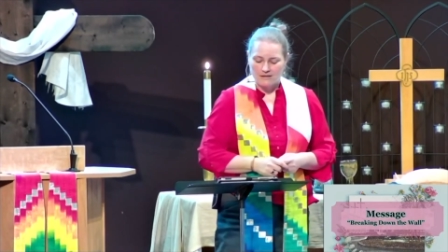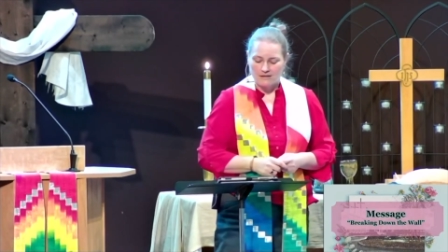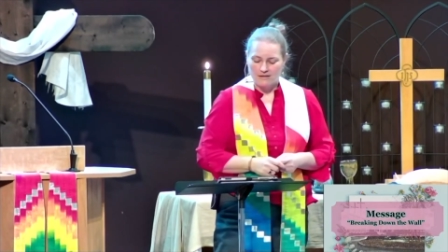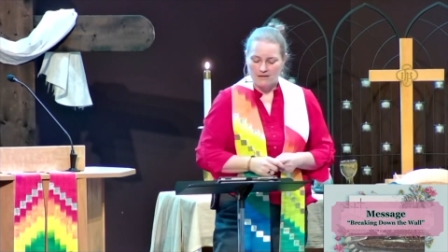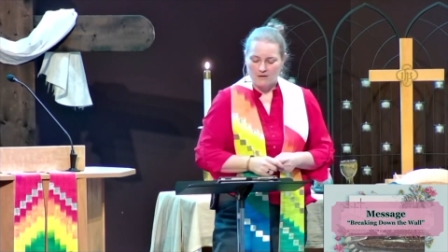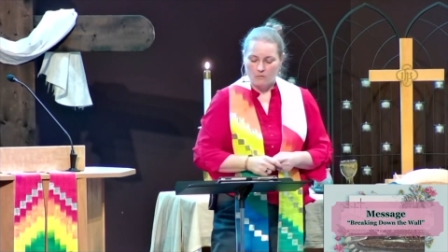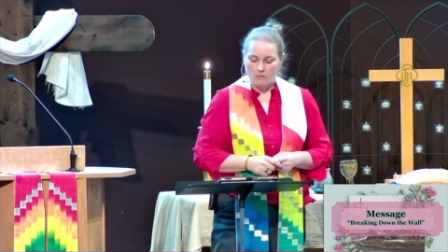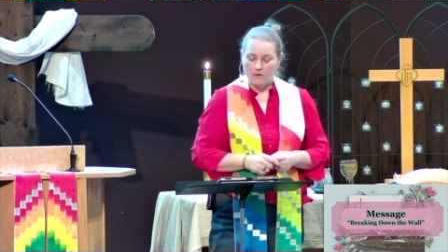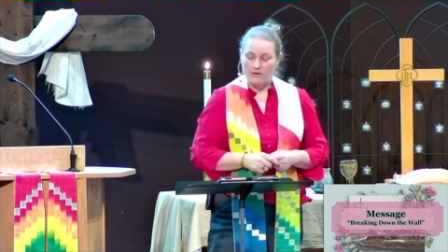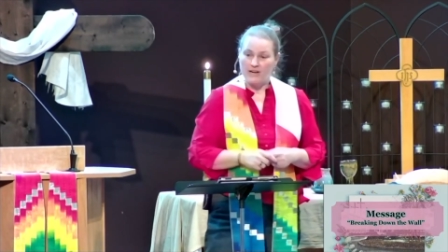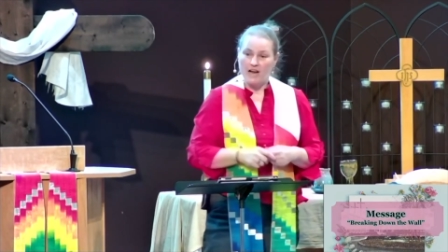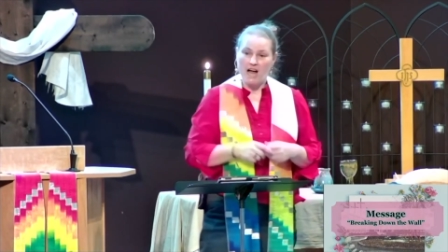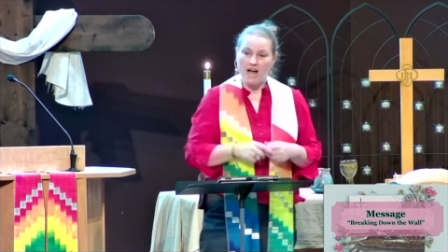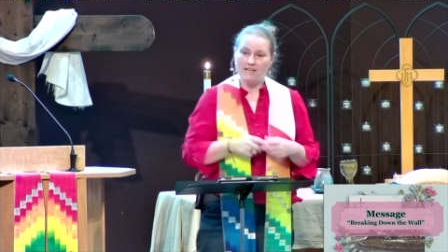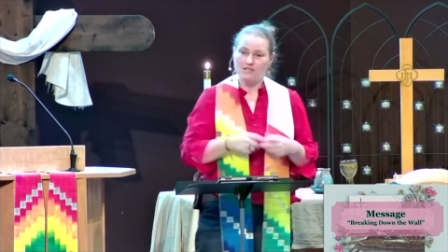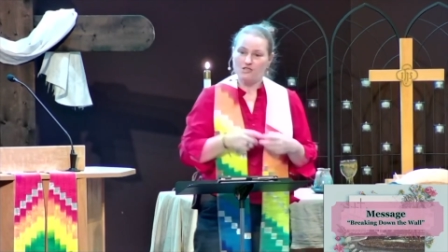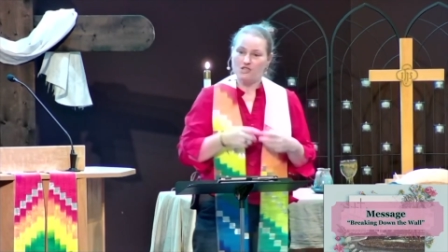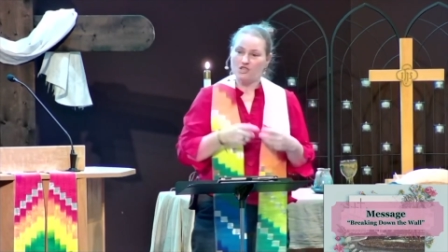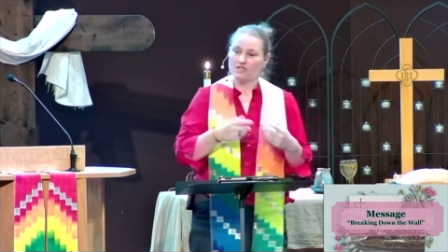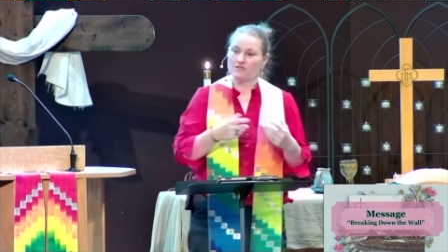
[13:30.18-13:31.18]
We're not
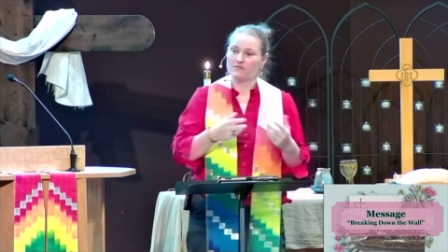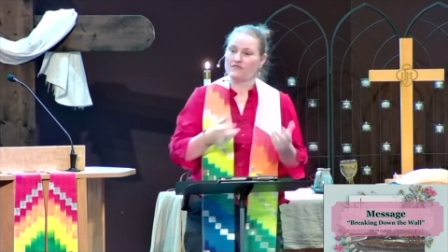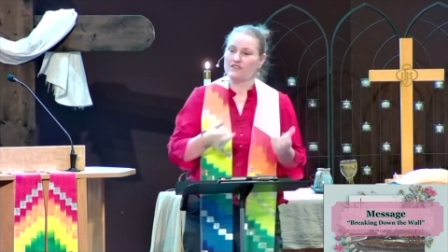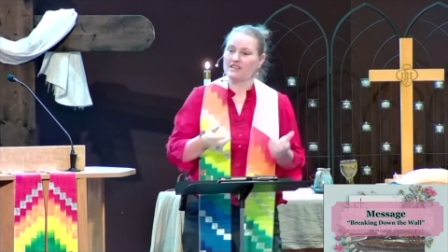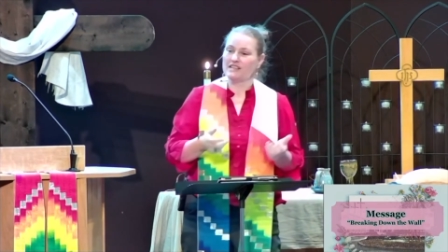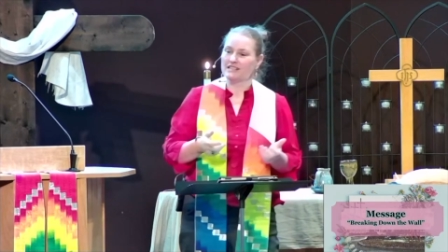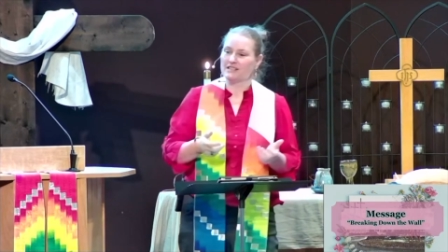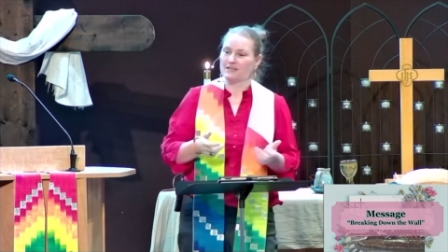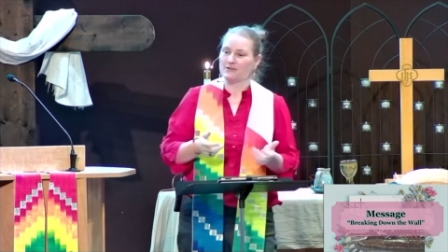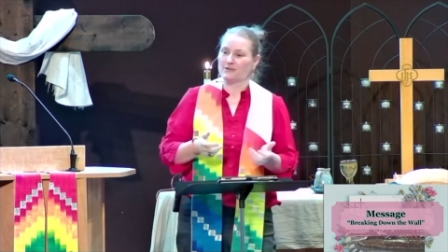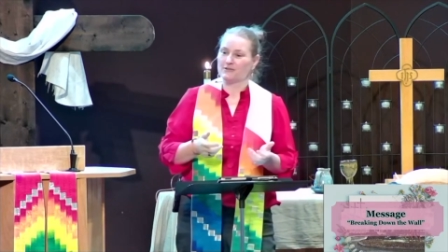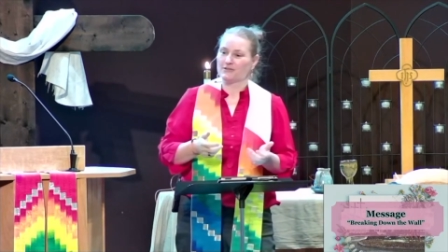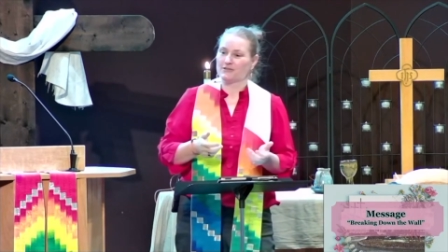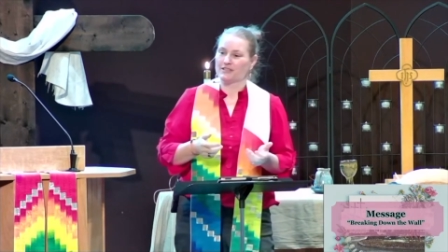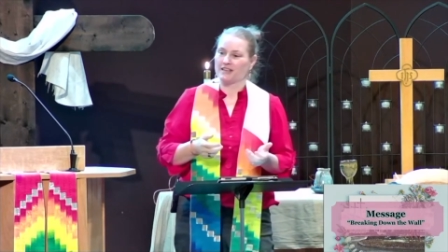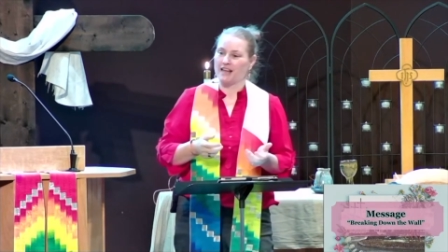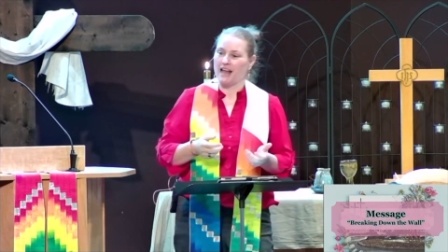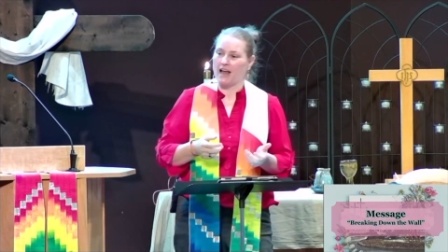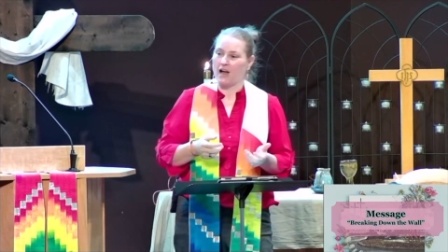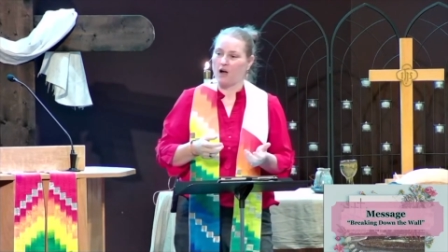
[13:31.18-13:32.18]
just visitors
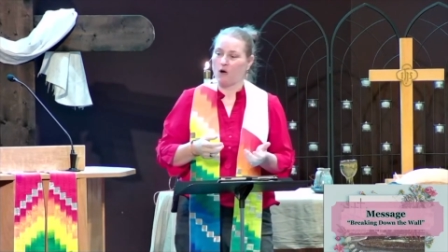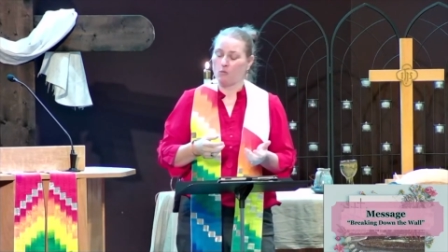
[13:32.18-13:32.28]
now,